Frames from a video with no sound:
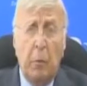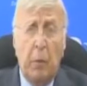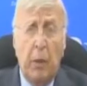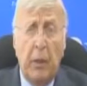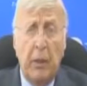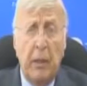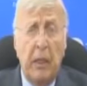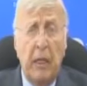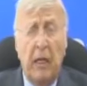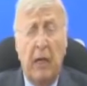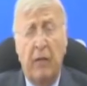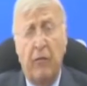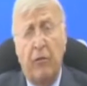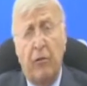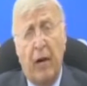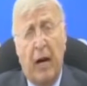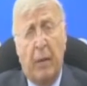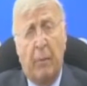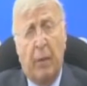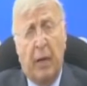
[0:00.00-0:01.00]
group
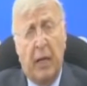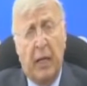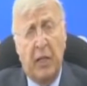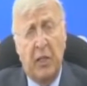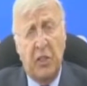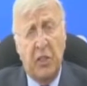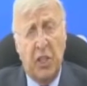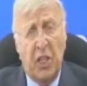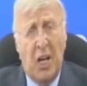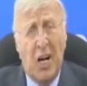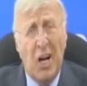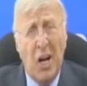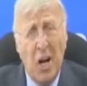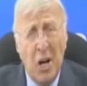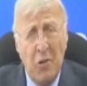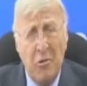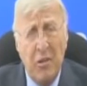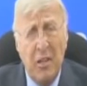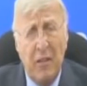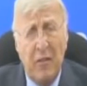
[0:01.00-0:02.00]
of rabbis,
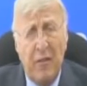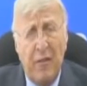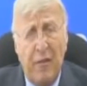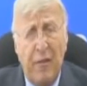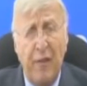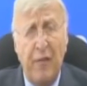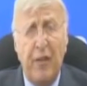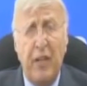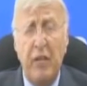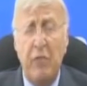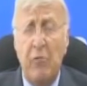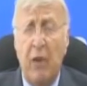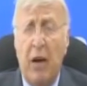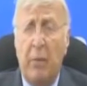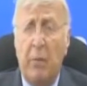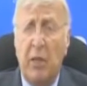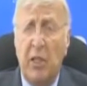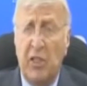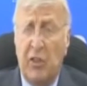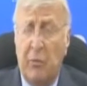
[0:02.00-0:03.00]
150
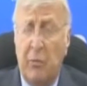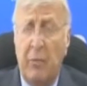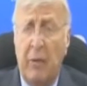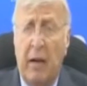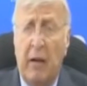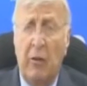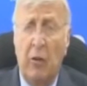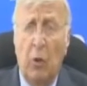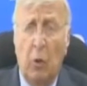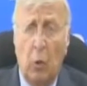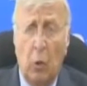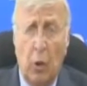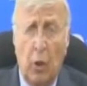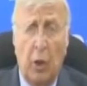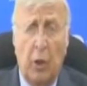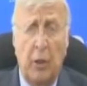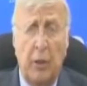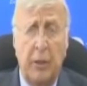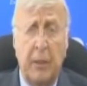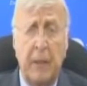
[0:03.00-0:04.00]
rabbis from around the
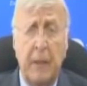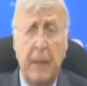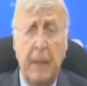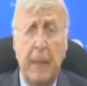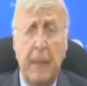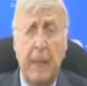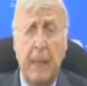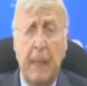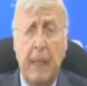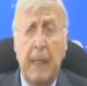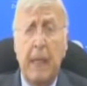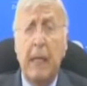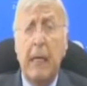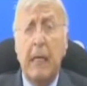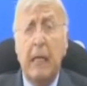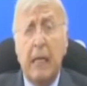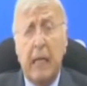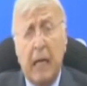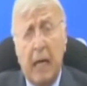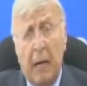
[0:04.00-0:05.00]
world,
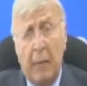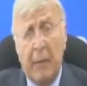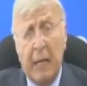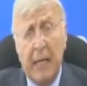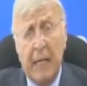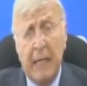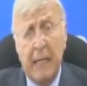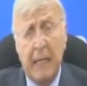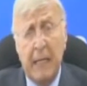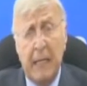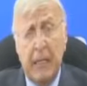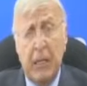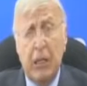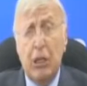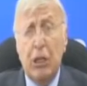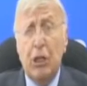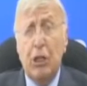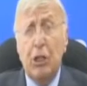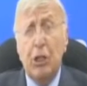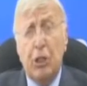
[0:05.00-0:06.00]
coming
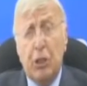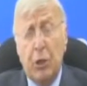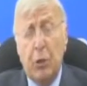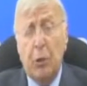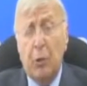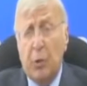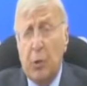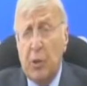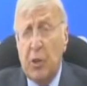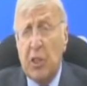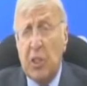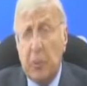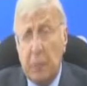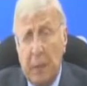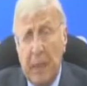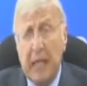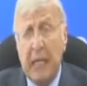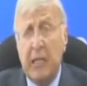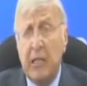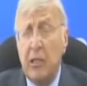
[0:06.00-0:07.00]
to
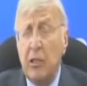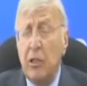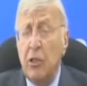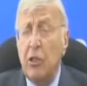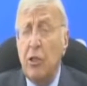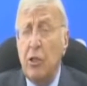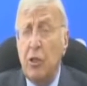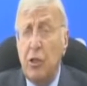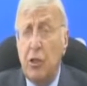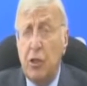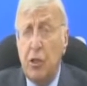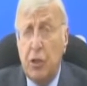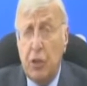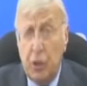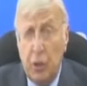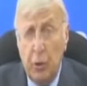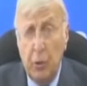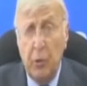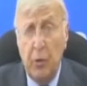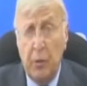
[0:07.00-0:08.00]
speak
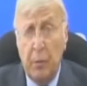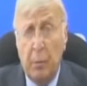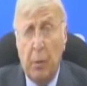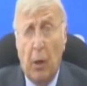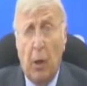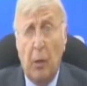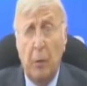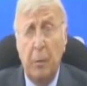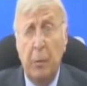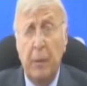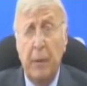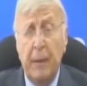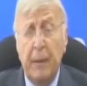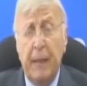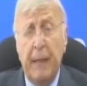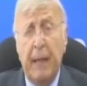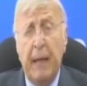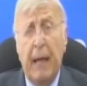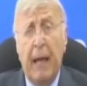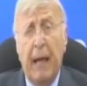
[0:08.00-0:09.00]
to the Pope.